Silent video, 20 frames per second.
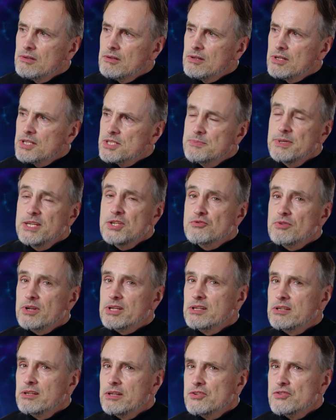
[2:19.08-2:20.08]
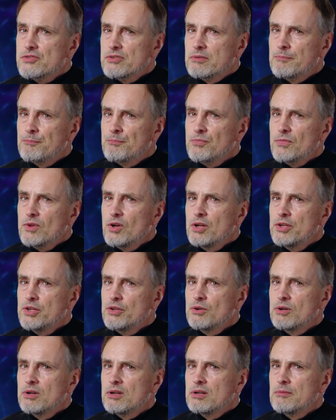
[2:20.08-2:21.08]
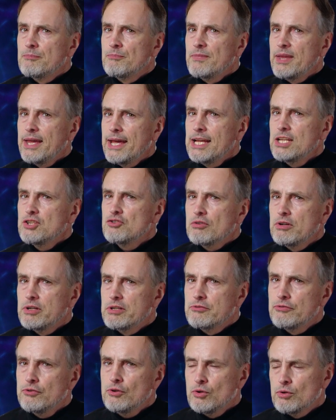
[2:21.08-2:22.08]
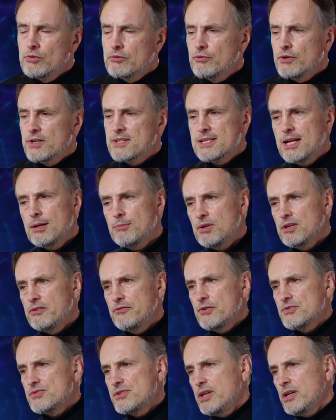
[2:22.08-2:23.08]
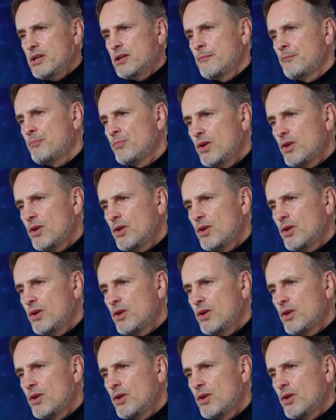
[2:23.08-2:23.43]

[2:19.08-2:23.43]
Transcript: speech recognition on your Android phone, for example, if you say,